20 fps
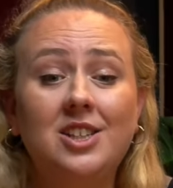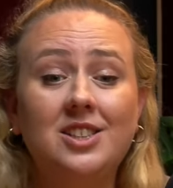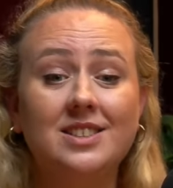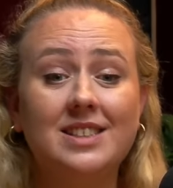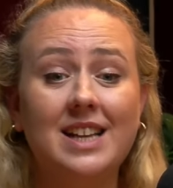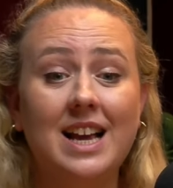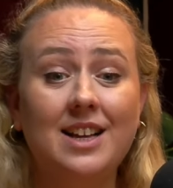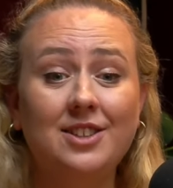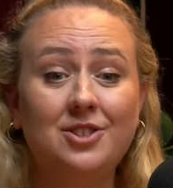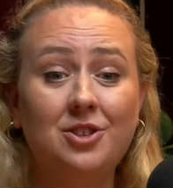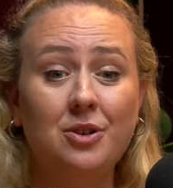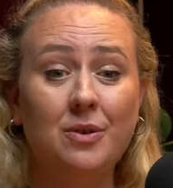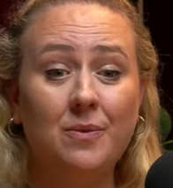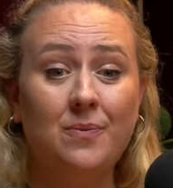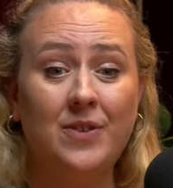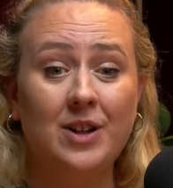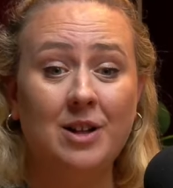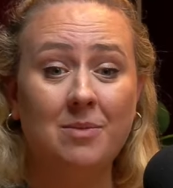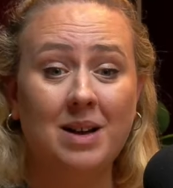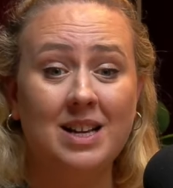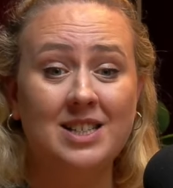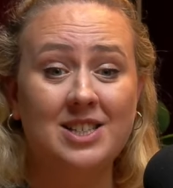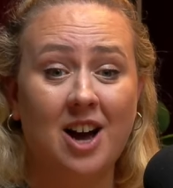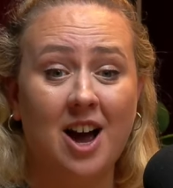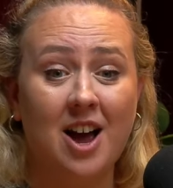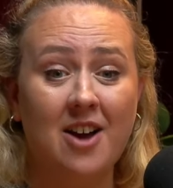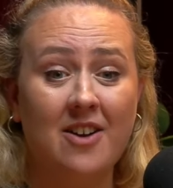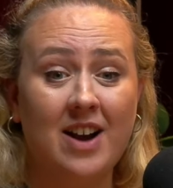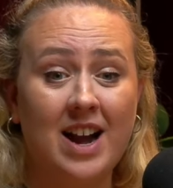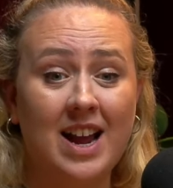just here so you can fill my
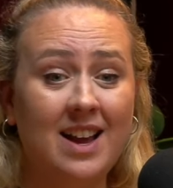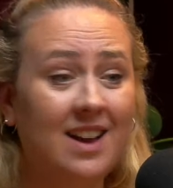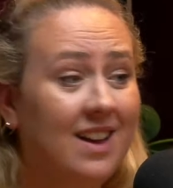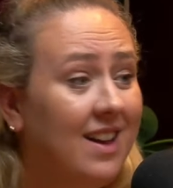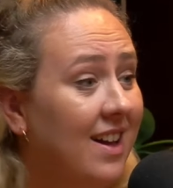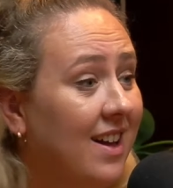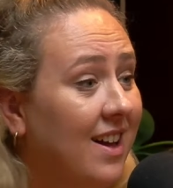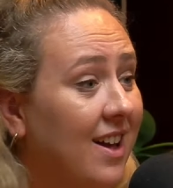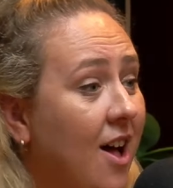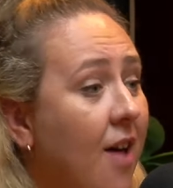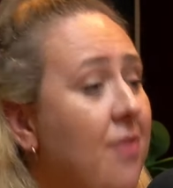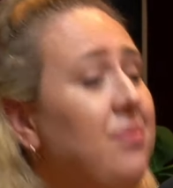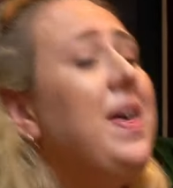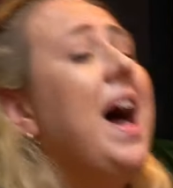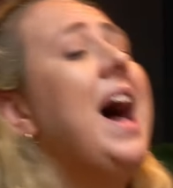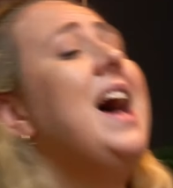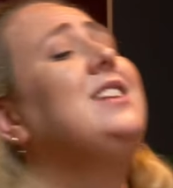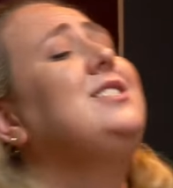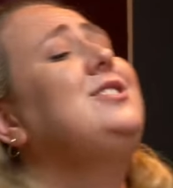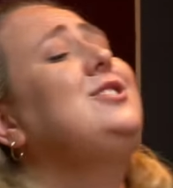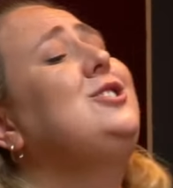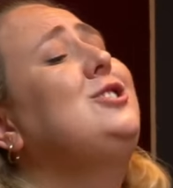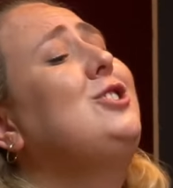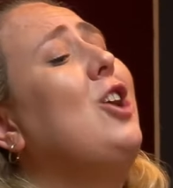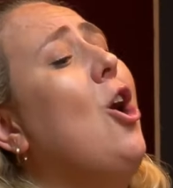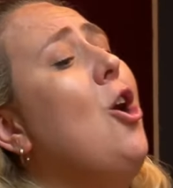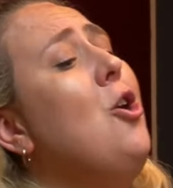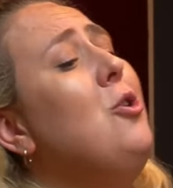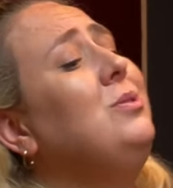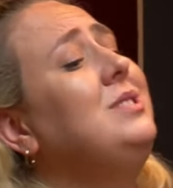diary? Yeah. That's
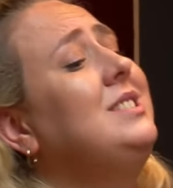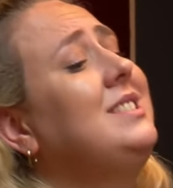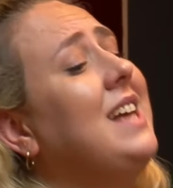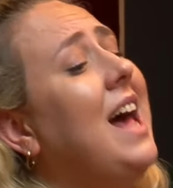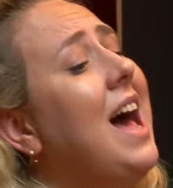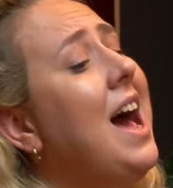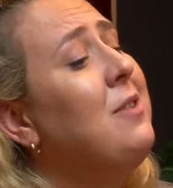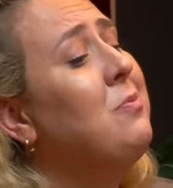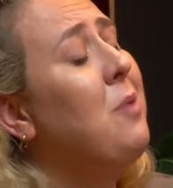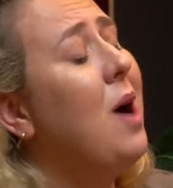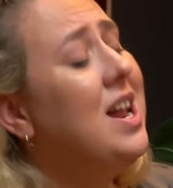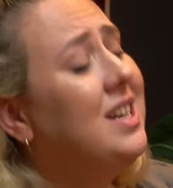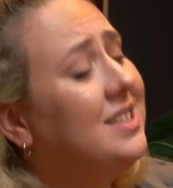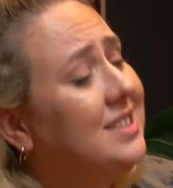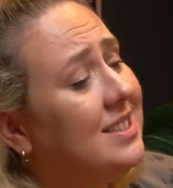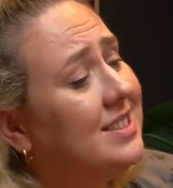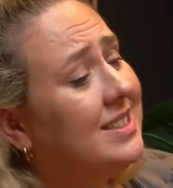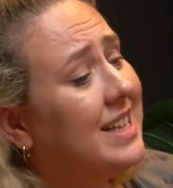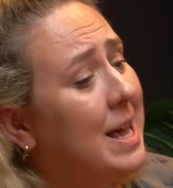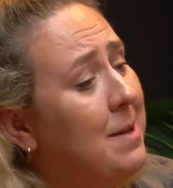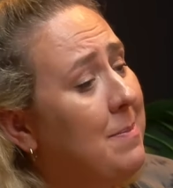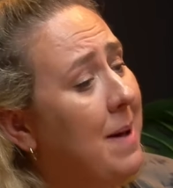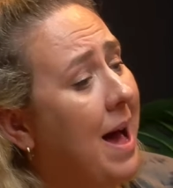so sad. Why does this keep